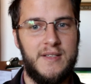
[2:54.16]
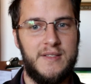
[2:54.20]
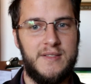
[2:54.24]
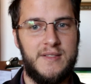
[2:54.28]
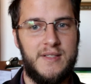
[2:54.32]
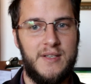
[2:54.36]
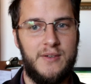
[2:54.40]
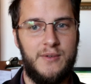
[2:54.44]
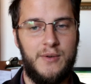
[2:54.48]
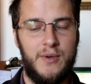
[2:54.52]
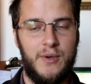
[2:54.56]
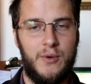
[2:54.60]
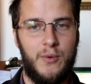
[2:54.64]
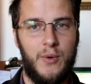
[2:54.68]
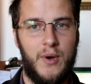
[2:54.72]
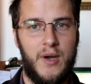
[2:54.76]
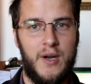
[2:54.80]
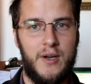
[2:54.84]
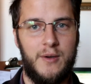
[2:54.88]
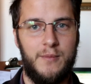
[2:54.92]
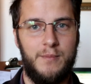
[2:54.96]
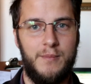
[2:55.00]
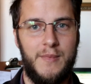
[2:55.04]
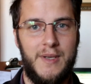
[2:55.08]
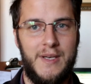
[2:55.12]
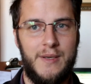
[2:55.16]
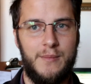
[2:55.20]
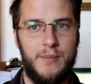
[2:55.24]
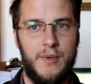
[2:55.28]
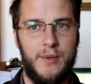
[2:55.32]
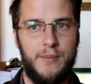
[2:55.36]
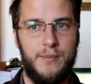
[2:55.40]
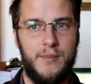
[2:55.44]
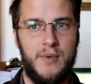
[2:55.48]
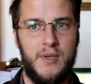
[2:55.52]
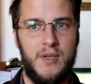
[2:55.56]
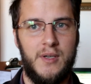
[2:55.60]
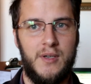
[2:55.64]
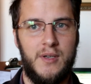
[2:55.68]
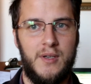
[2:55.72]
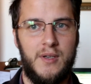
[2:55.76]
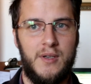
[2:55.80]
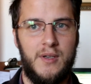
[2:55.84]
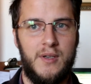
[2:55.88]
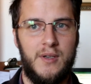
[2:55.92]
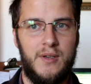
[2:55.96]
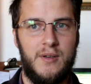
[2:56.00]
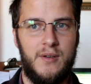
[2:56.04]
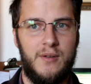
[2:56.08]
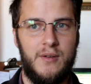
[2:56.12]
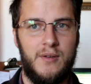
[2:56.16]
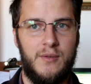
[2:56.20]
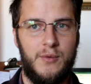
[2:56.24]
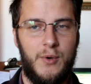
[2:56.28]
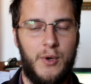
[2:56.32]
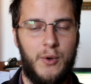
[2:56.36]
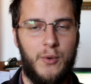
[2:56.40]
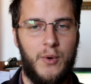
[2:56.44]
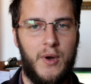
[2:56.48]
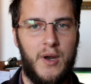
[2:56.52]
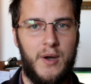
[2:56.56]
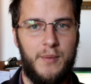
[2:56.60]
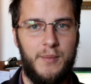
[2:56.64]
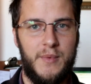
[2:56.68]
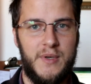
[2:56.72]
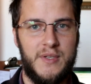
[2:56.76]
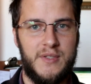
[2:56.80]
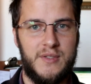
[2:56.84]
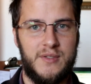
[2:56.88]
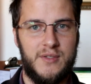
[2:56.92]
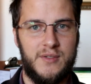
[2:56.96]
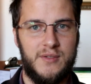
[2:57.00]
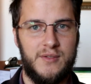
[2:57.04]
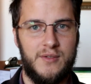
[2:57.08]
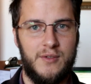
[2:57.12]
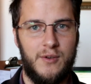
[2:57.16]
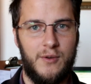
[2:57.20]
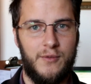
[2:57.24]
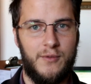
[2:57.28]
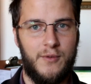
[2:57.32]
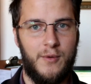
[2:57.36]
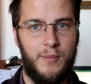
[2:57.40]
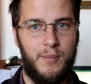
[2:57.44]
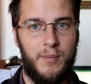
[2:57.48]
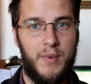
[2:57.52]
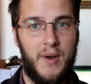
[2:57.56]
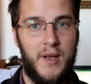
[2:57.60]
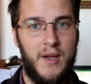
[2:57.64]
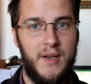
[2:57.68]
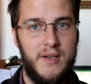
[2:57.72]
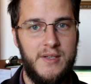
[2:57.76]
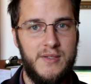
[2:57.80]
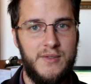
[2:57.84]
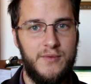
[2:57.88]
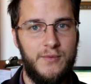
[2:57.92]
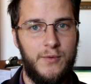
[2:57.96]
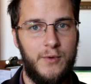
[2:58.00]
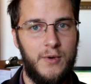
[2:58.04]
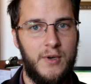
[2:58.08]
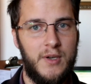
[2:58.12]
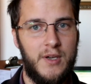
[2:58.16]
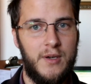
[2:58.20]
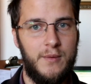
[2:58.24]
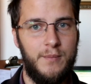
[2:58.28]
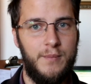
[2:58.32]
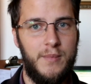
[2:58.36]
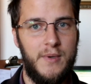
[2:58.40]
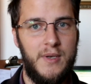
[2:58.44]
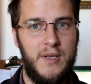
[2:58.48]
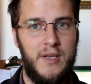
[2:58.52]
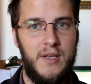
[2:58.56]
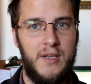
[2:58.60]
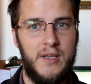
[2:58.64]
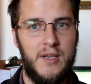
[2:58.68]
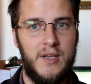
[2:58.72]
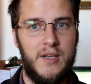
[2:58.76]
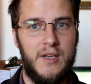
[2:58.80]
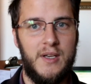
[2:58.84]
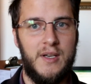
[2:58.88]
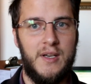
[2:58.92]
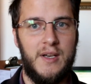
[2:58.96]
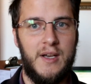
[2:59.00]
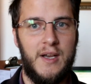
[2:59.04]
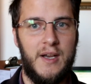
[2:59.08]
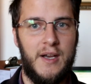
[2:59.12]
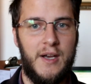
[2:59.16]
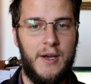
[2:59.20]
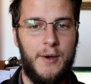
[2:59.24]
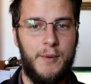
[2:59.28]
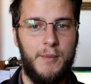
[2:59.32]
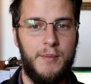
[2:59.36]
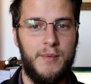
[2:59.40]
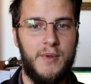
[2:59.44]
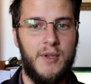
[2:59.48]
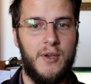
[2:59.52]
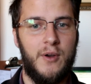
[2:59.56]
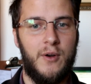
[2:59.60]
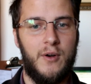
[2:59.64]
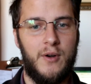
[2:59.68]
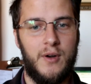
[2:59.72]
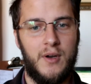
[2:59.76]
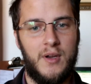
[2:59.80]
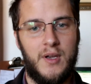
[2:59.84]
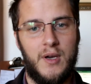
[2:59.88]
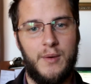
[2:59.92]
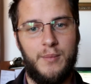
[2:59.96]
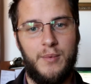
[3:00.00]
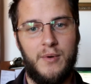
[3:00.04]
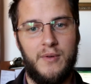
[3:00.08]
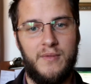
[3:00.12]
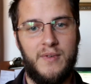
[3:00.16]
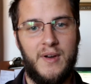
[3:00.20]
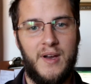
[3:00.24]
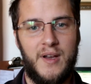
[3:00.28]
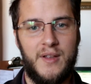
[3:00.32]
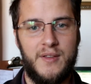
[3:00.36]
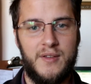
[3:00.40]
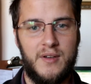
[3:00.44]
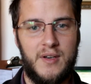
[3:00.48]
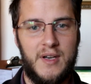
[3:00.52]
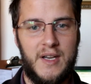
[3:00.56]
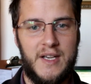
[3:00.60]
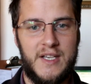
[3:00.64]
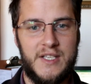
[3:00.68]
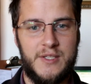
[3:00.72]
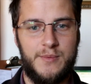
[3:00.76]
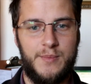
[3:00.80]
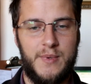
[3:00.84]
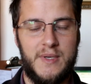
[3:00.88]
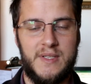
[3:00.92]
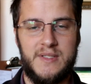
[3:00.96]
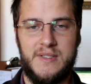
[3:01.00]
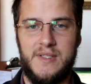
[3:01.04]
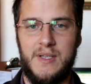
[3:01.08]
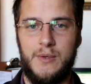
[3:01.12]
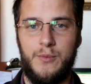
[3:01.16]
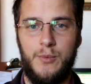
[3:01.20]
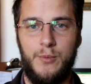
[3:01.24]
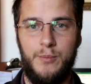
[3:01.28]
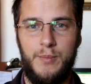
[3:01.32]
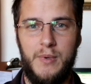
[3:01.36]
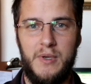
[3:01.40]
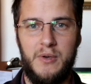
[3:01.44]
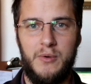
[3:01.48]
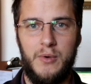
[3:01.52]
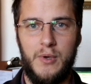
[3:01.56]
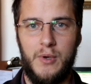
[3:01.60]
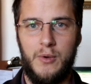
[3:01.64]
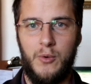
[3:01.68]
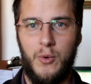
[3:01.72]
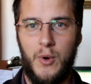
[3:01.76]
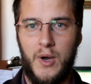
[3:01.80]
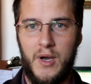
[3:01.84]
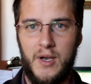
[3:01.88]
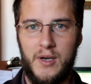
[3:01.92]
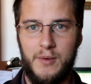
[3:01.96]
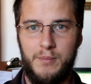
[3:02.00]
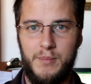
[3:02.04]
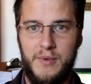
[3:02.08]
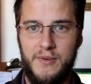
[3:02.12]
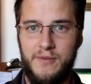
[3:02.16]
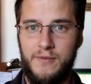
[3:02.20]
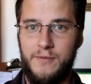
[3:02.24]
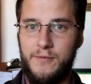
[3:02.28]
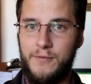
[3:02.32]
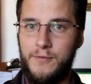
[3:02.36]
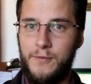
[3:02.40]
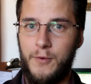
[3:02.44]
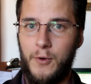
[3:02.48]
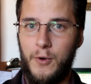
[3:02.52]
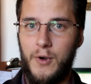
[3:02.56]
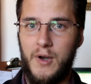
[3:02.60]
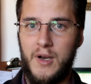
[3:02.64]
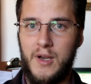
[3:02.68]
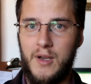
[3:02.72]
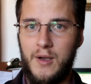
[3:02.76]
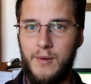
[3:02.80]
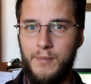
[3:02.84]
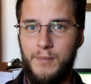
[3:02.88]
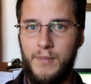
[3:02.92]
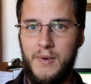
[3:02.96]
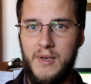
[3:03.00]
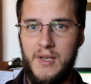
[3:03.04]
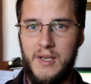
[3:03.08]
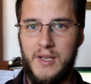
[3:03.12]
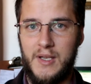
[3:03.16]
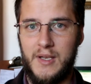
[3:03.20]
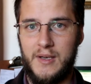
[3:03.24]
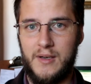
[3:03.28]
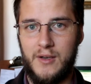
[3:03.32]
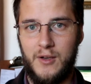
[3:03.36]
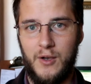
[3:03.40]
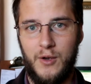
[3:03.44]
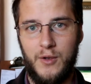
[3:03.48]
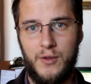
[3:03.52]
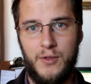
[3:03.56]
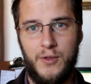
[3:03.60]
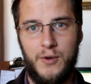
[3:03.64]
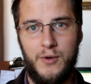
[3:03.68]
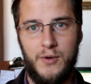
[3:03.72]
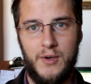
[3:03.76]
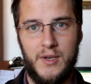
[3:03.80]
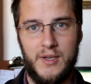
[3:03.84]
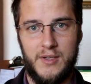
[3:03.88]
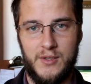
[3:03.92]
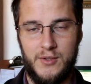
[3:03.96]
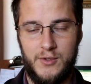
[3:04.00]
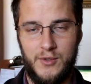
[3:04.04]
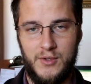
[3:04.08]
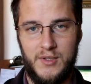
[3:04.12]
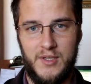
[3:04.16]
is the required minimum requirements of compliance for a company. There are a couple of other aspects that would be required before a company can go through and do